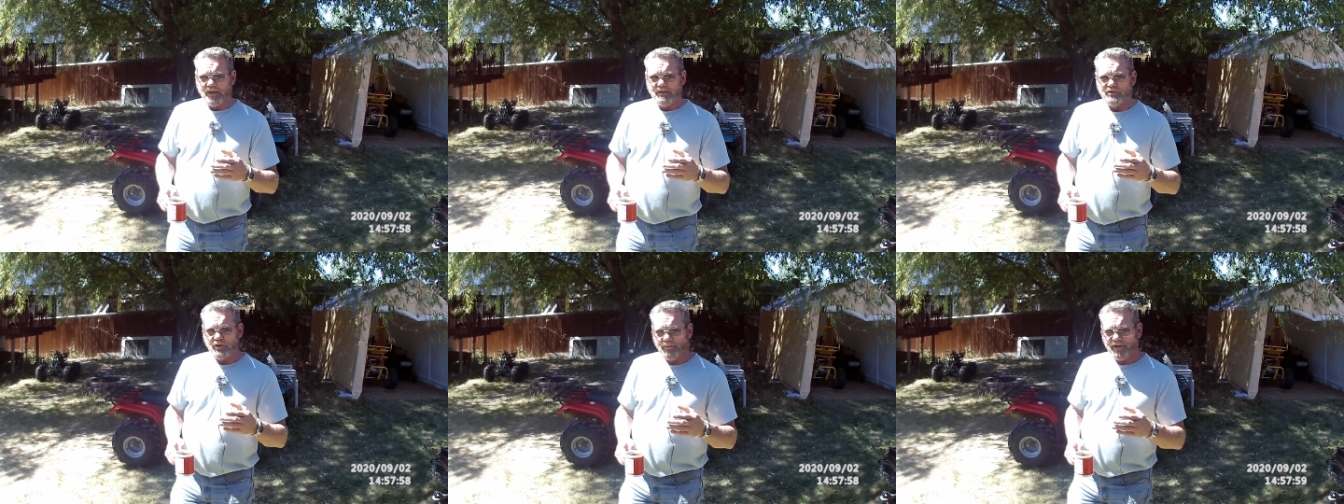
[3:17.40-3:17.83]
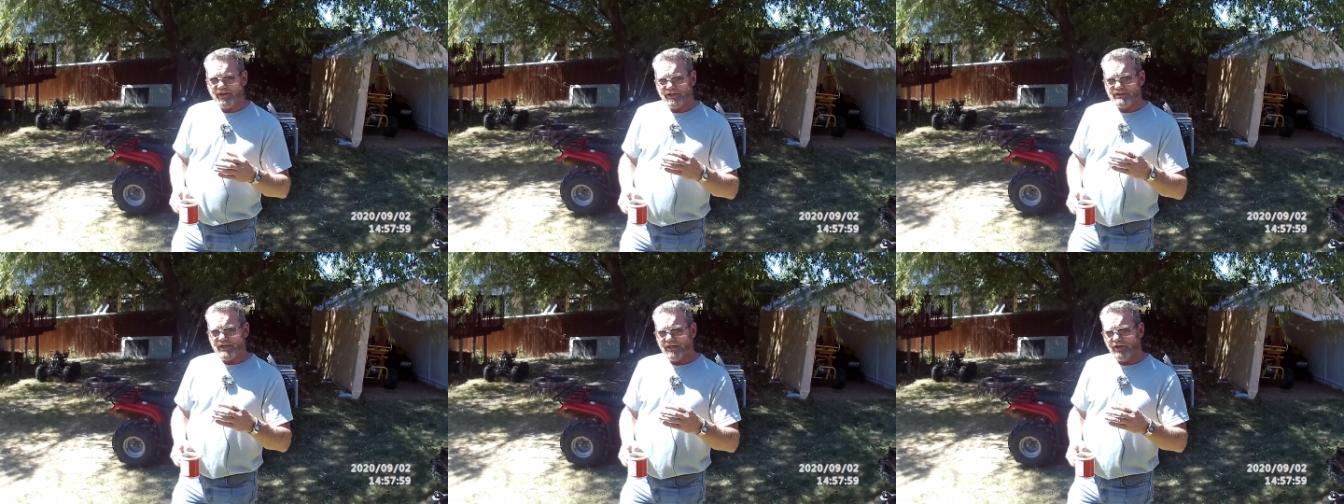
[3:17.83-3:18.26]
So
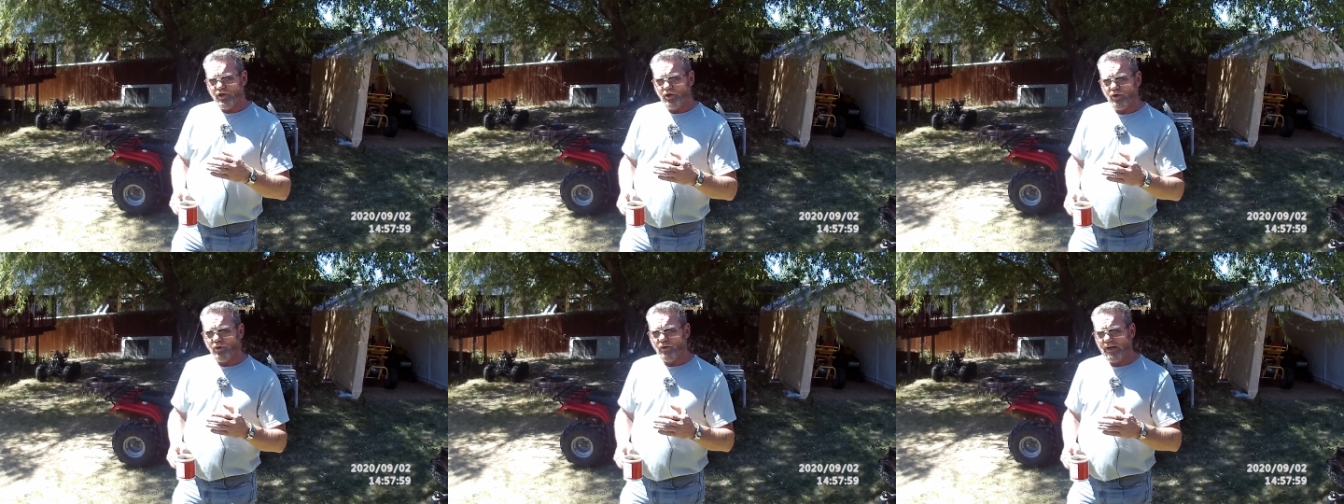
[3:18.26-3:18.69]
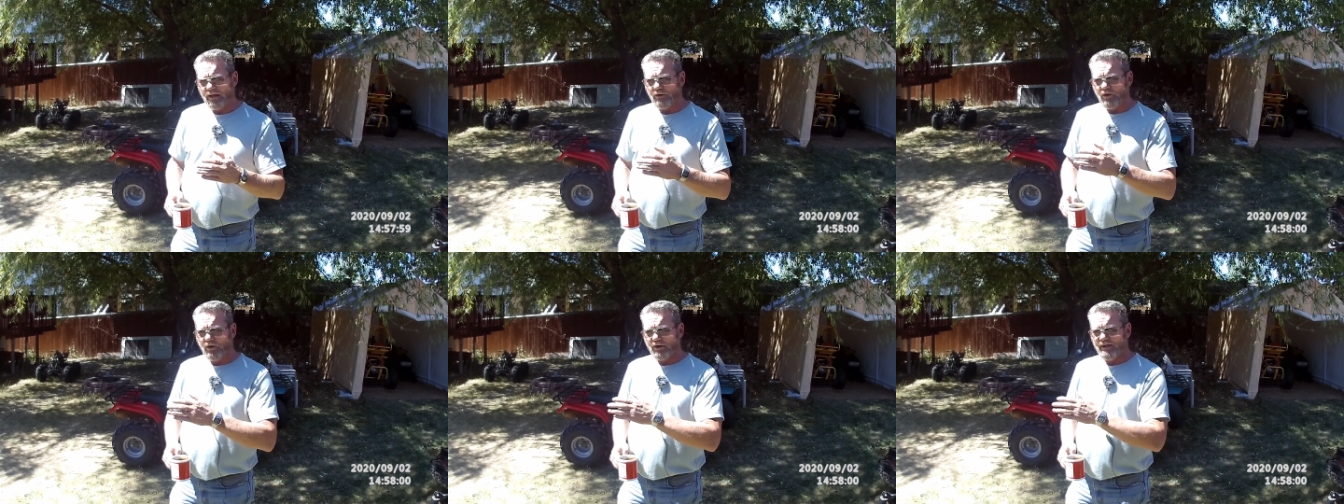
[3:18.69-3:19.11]
because I know how
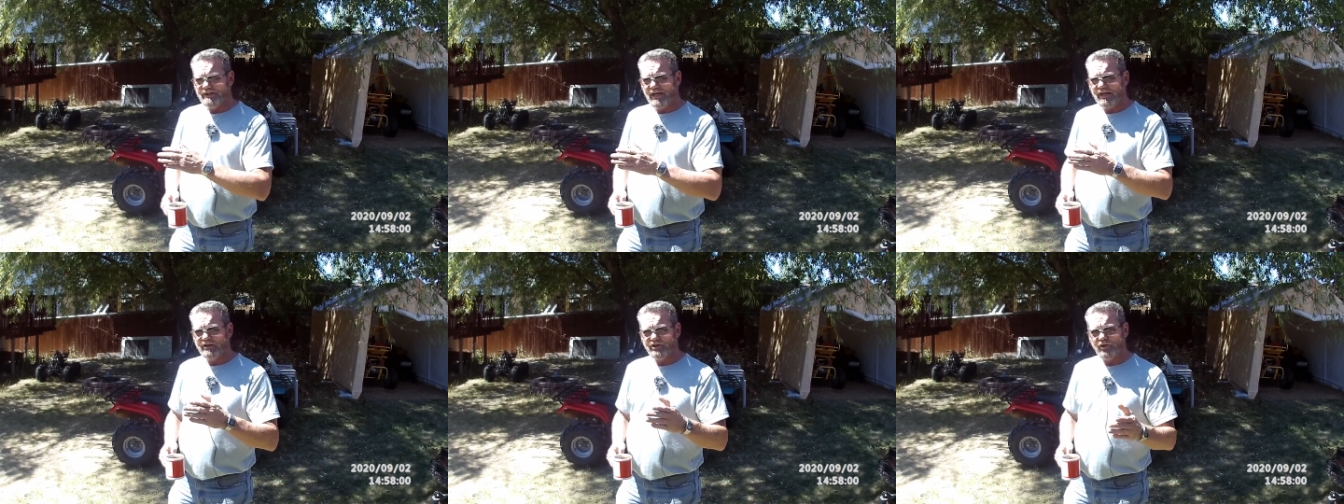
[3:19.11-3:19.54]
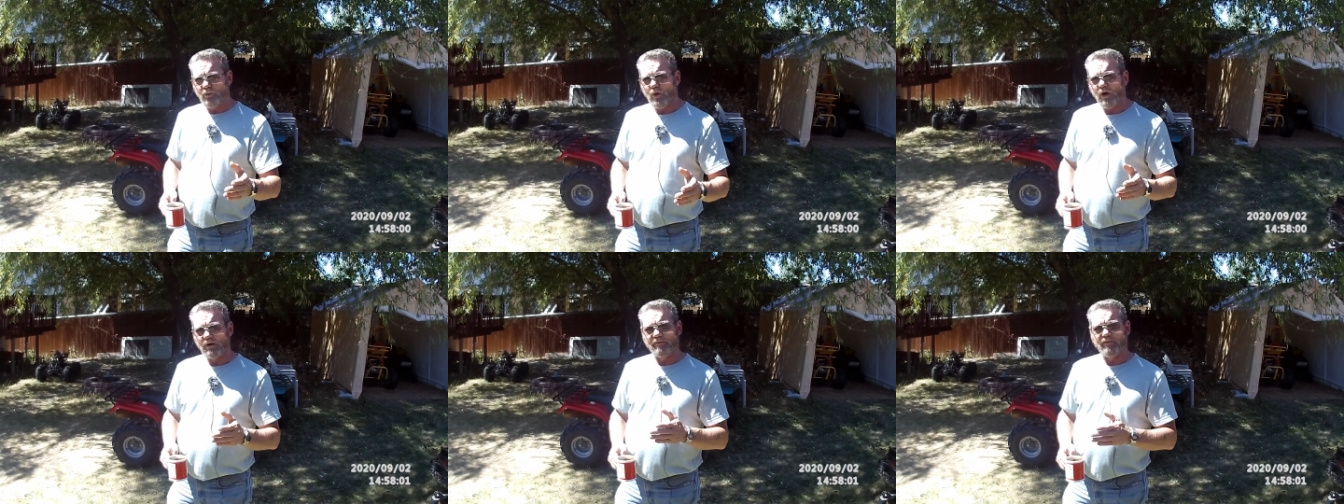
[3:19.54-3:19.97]
long it takes to
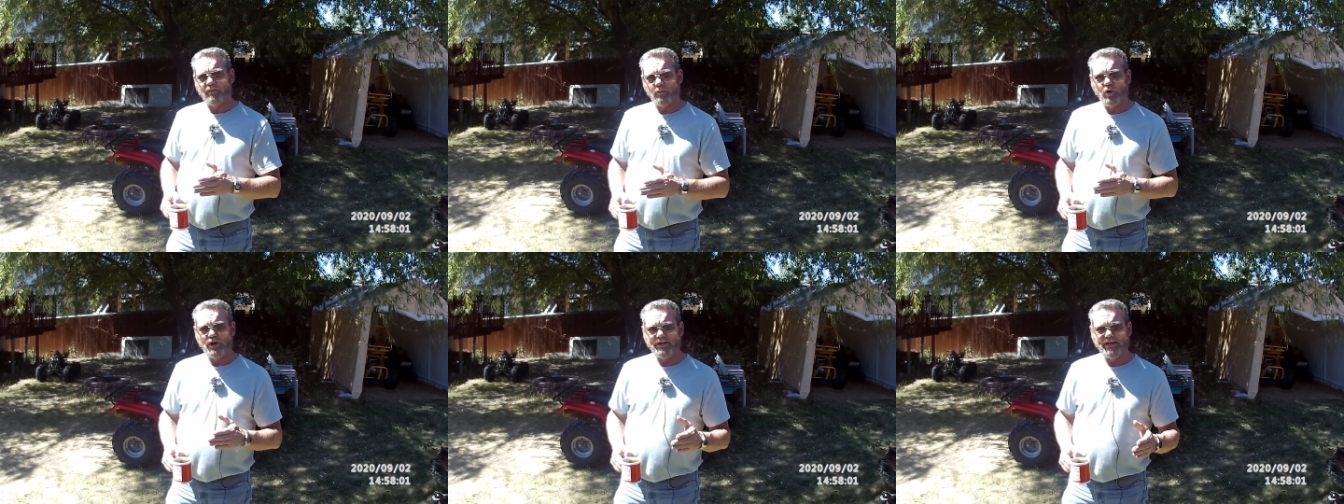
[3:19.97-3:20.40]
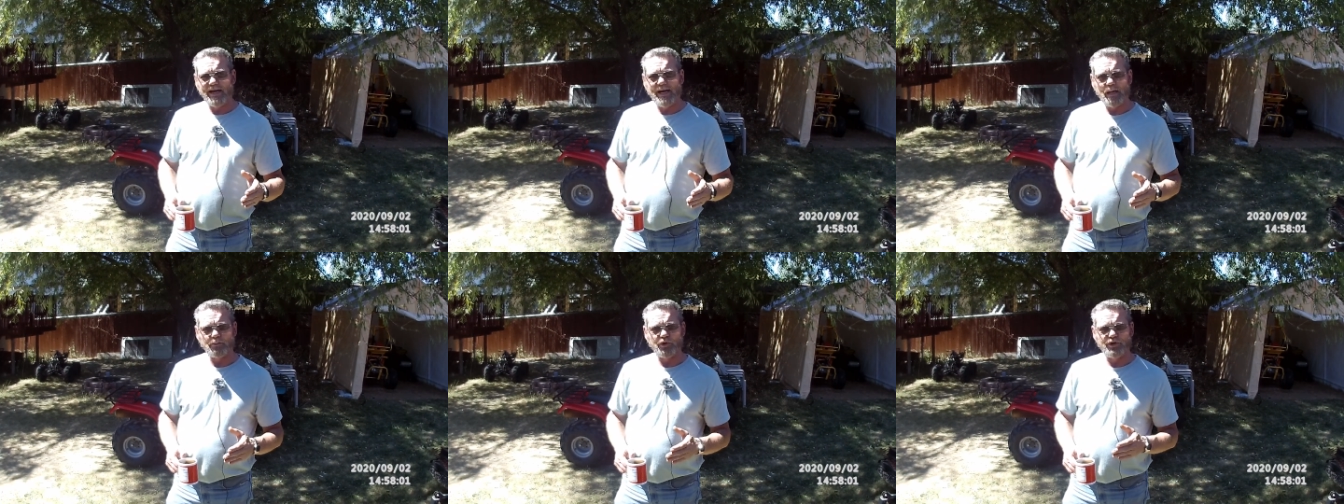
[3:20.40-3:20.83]
walk from one
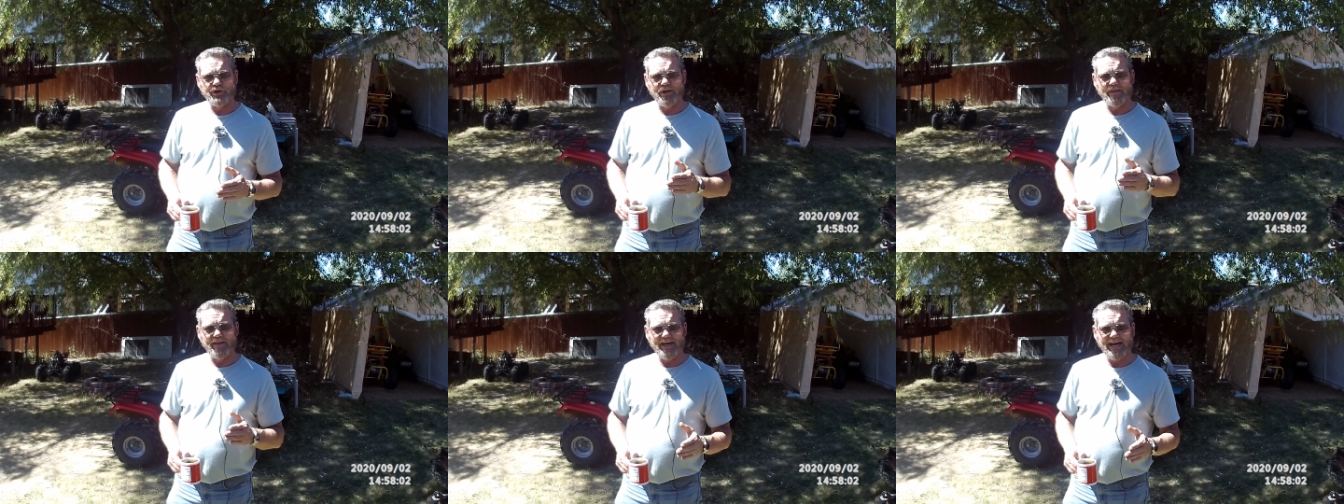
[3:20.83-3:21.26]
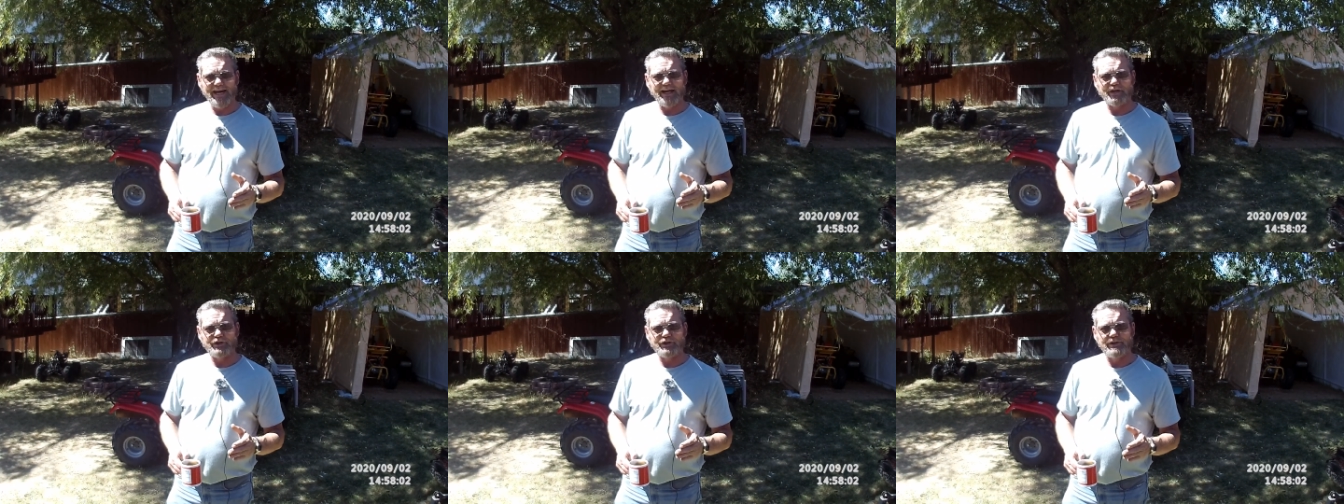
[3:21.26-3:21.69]
camera to the
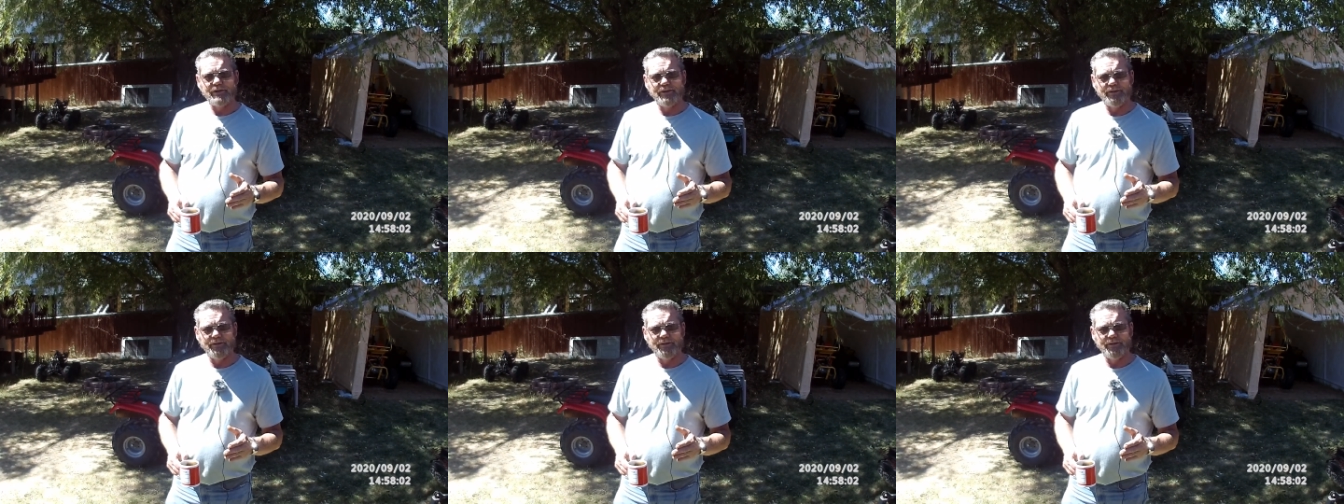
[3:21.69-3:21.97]
next,